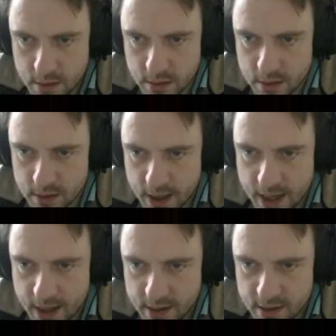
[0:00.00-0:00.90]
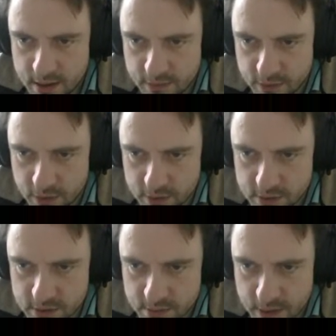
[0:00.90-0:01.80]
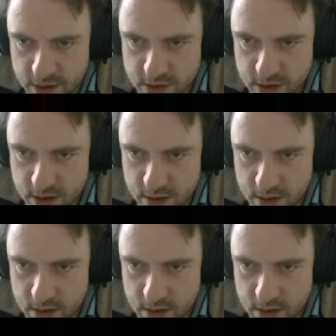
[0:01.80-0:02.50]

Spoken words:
than the head, if not just matching it.